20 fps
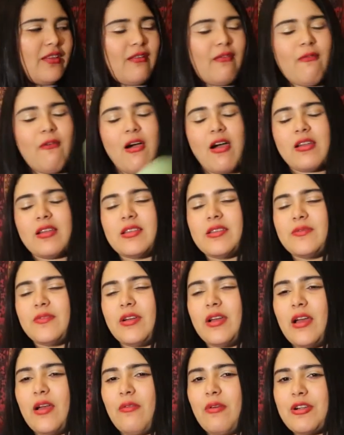One is
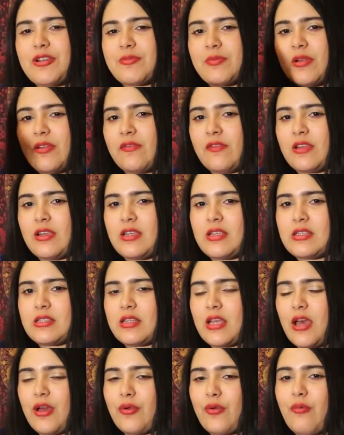when I wash my face,
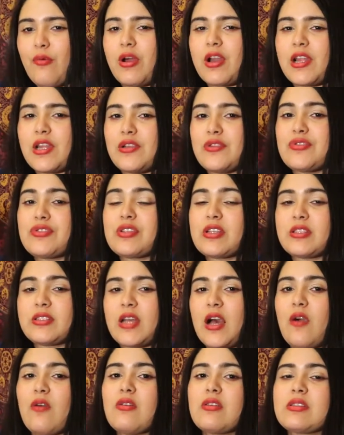I don't want to use the
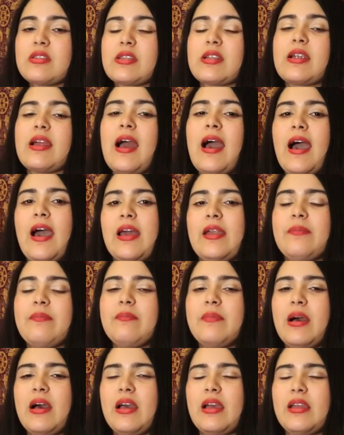towels that are at
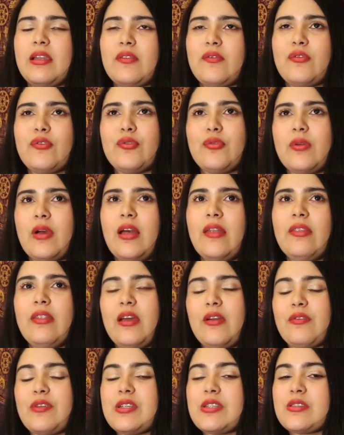my room at
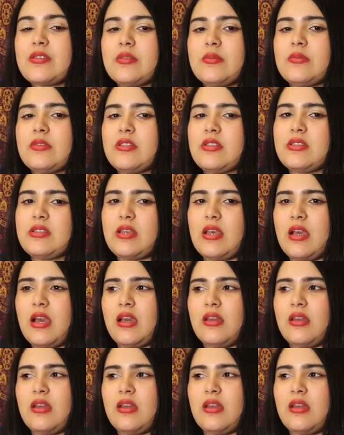the restroom because